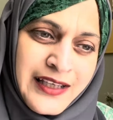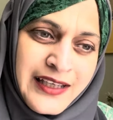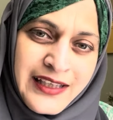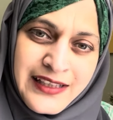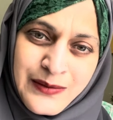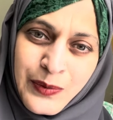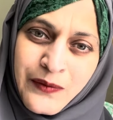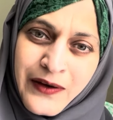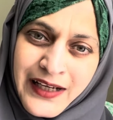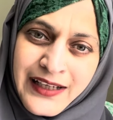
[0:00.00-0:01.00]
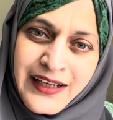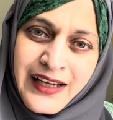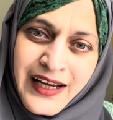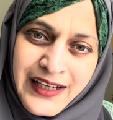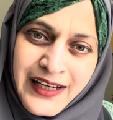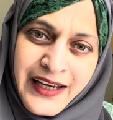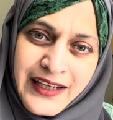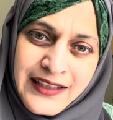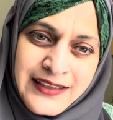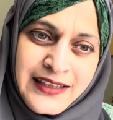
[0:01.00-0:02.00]
He is providing a
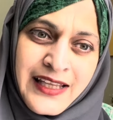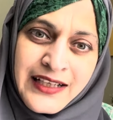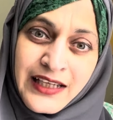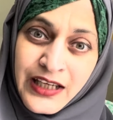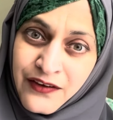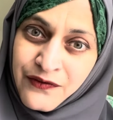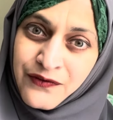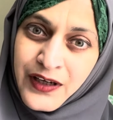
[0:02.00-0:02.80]
guideline that if